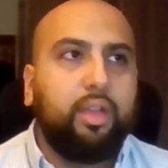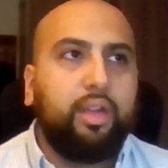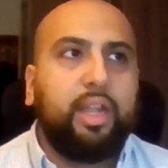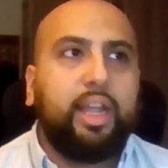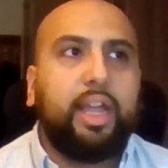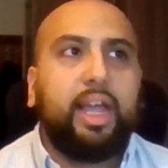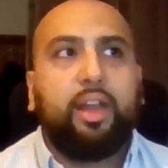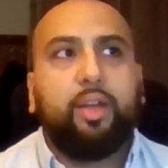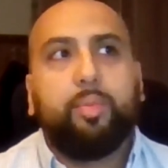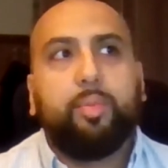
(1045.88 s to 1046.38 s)

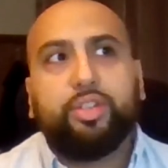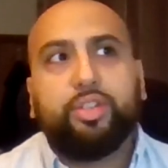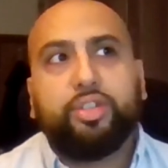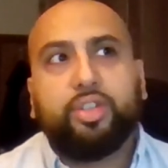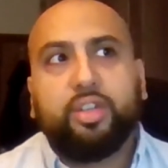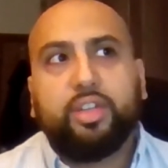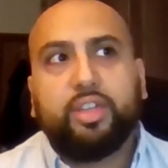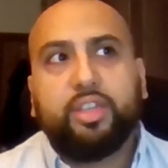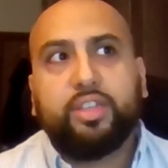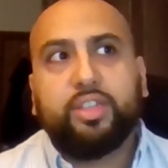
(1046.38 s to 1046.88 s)
Now, Khalid
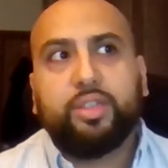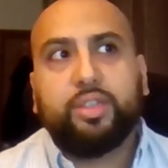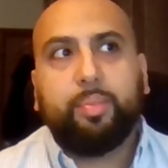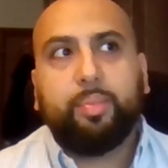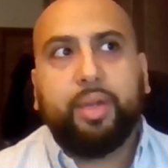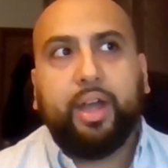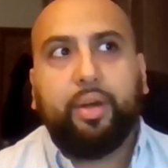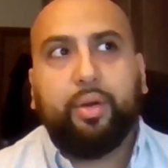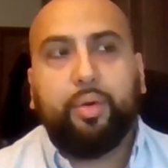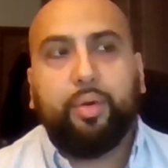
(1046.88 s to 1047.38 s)
mentioned this is
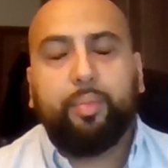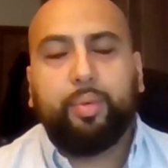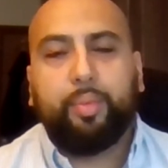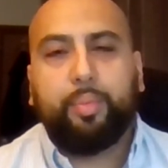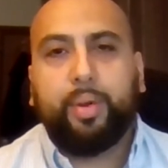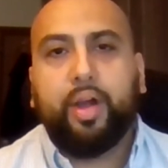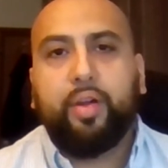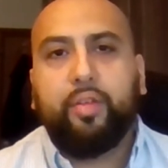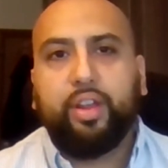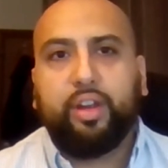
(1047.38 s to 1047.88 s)
about
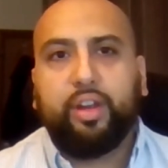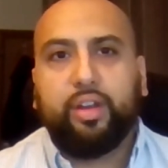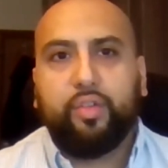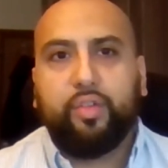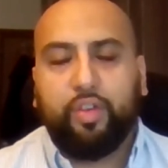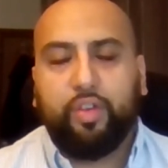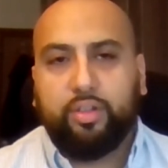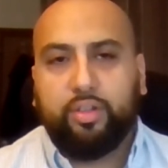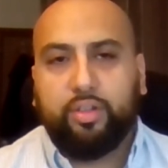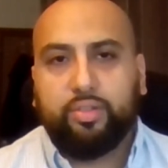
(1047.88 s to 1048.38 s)
preparing in
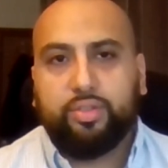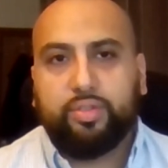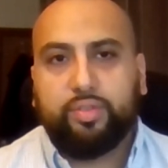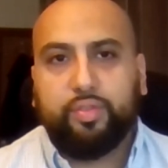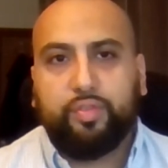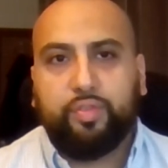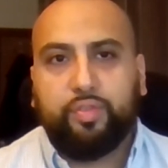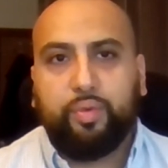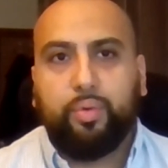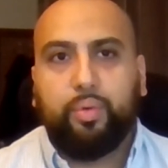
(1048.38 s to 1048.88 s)
advance
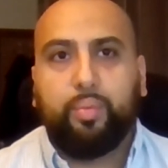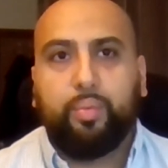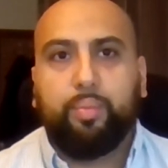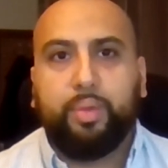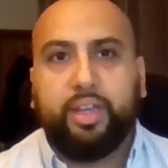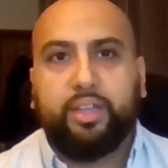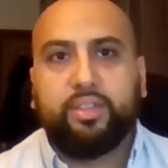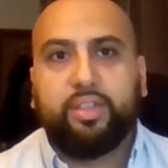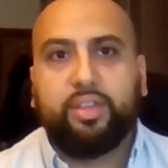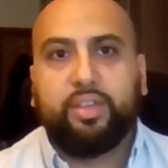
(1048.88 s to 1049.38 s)
for
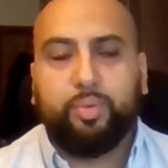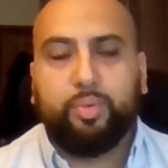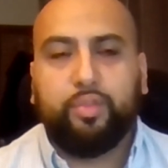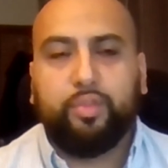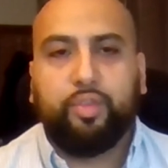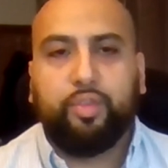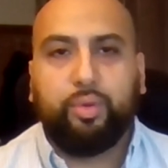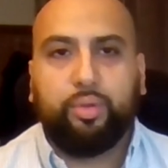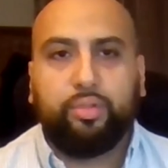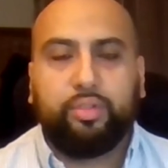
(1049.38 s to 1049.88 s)
meetings
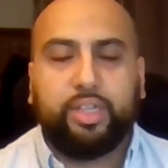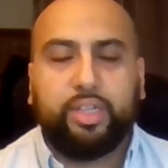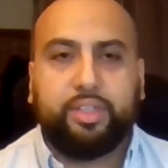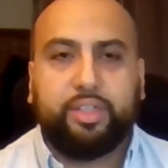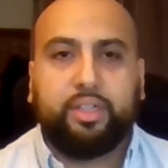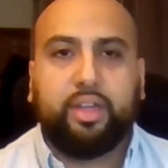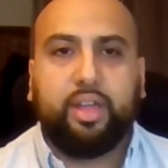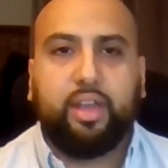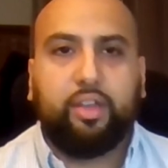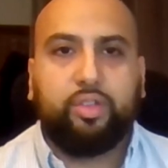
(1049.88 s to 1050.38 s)
with your
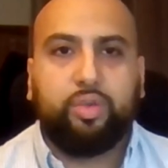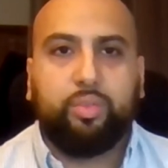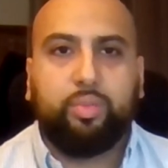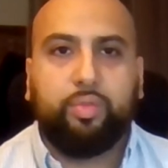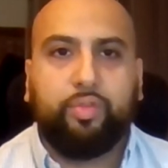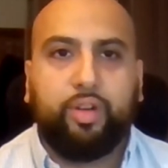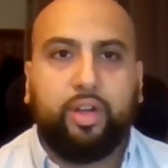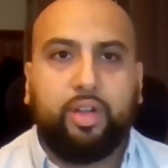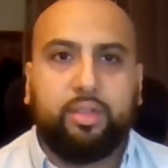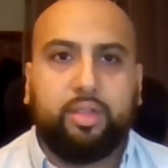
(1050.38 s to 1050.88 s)
designated
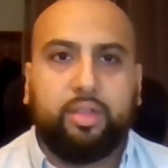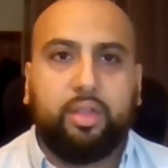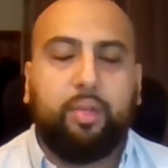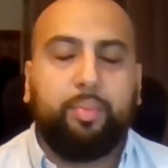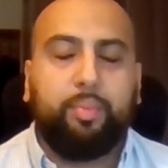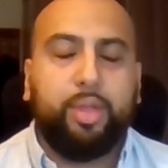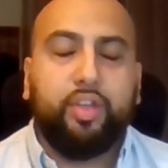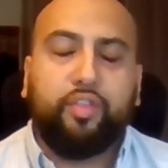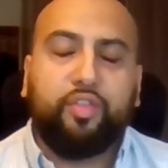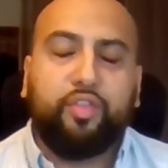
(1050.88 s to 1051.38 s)
supervisor
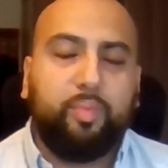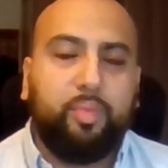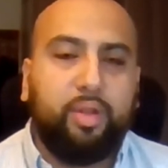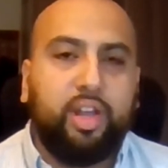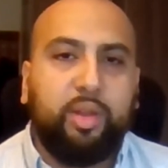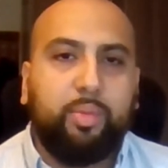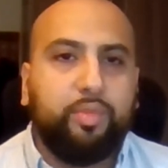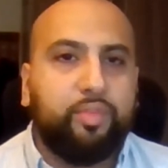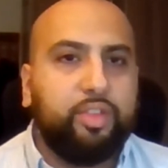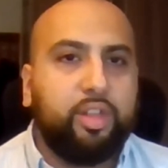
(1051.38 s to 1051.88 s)
and being
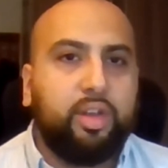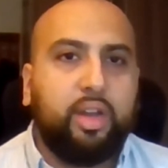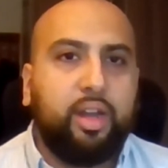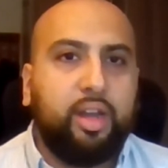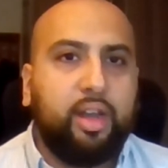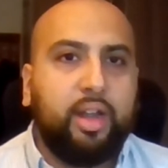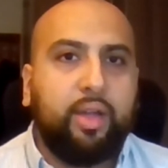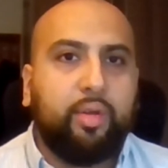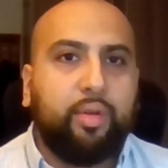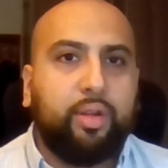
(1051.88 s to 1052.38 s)
familiar with the
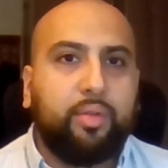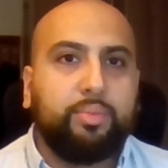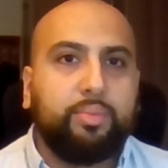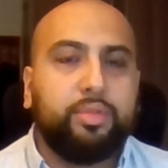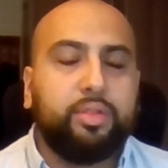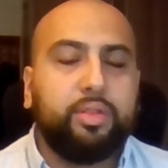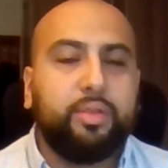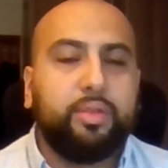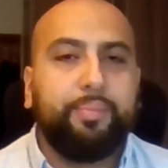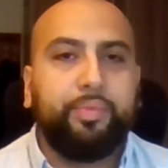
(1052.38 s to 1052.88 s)
learning
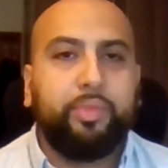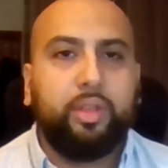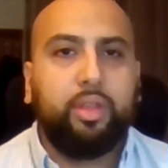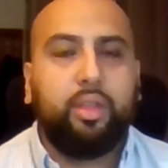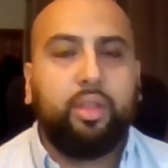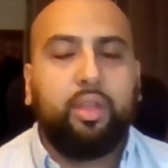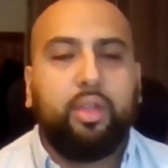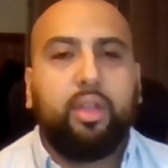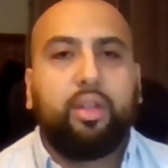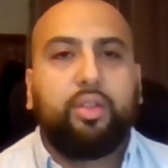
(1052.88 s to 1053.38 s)
outcomes.
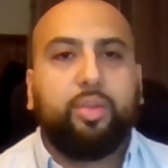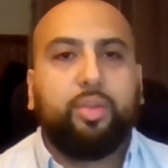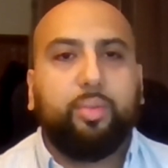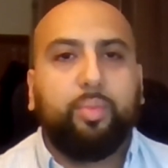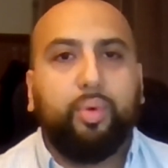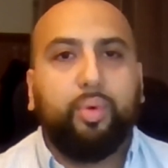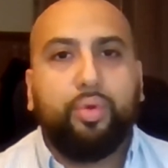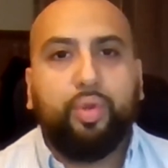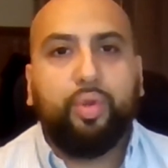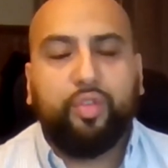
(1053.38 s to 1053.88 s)
The
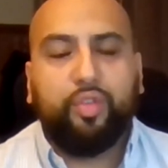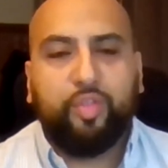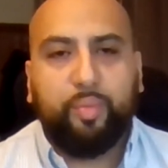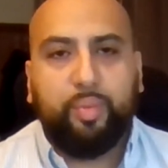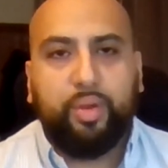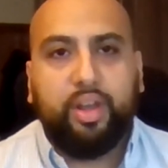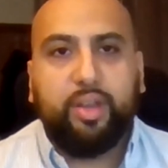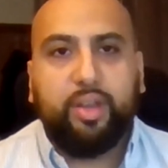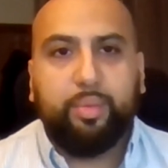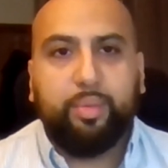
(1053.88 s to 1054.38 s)
more you're
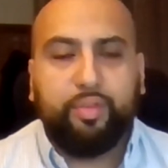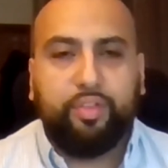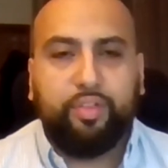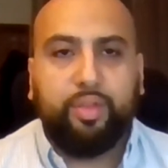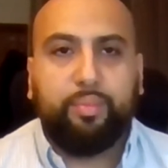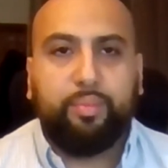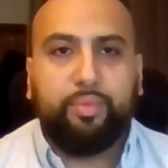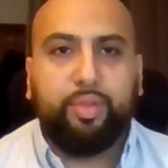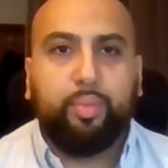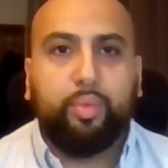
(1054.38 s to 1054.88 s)
familiar with
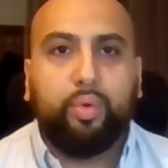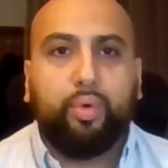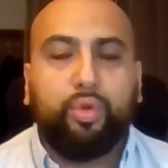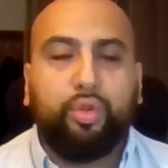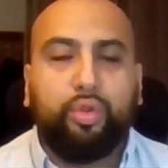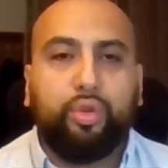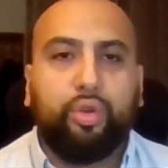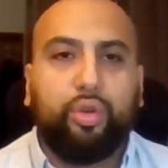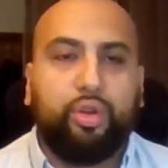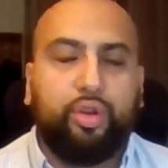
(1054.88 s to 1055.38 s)
them, the more
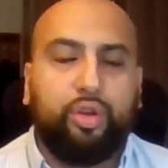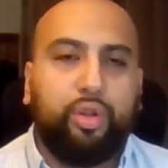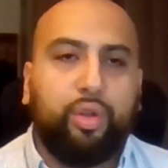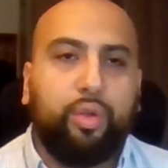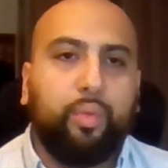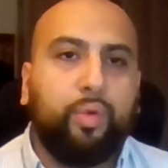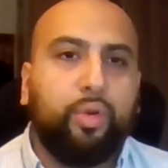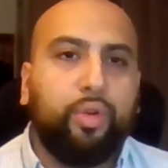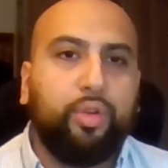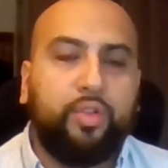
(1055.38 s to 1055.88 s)
you're going to know
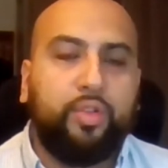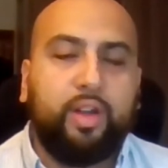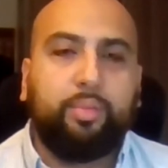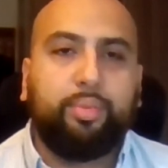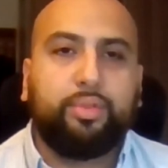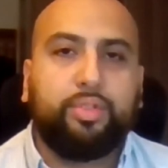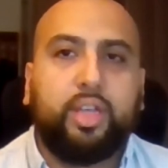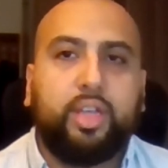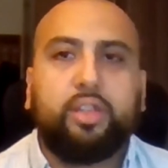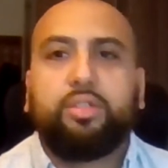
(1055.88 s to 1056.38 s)
what you're
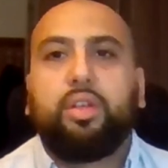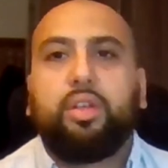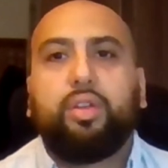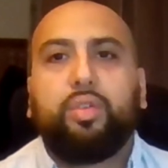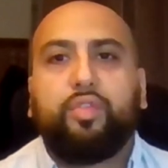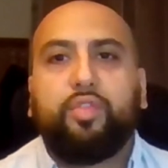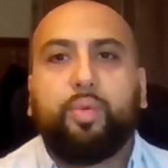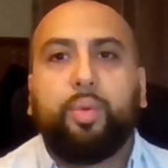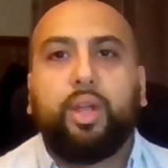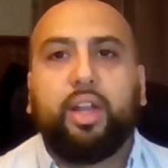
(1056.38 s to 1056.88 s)
able to get
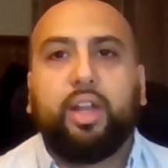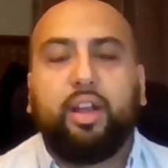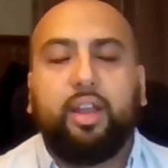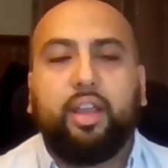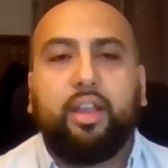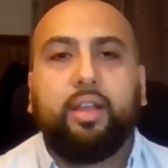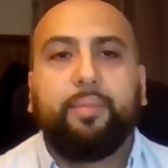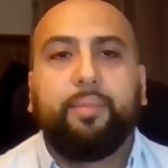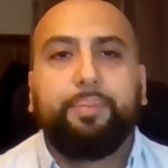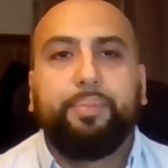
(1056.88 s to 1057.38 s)
signed off
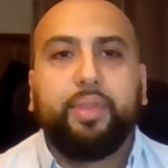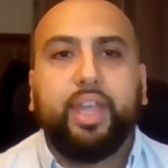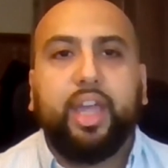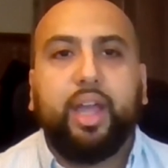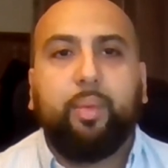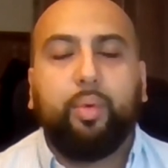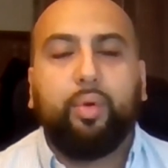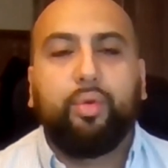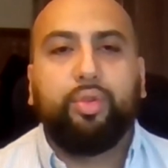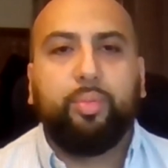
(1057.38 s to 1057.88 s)
quickly
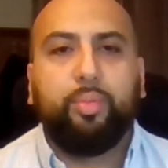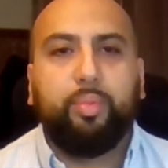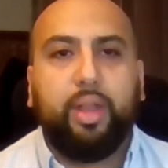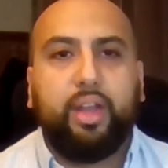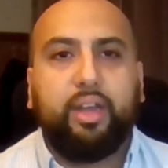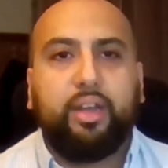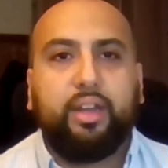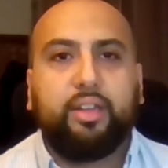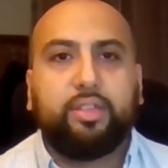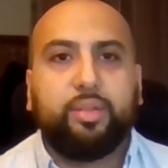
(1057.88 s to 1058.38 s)
and what you
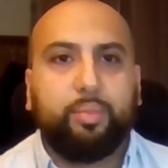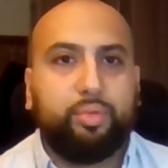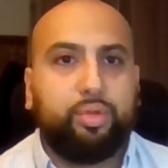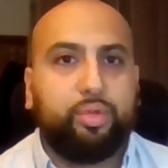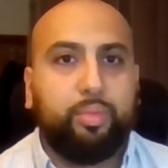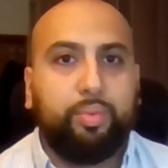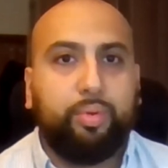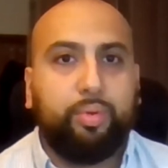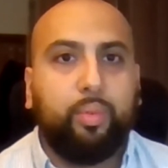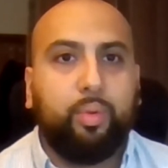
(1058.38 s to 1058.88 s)
may need some
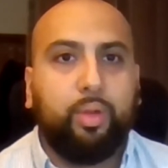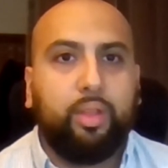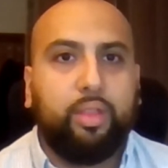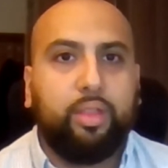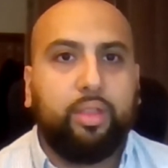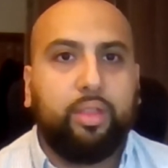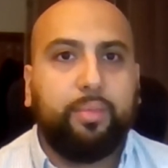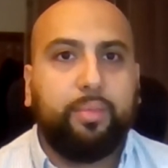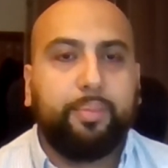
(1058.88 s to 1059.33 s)
support with.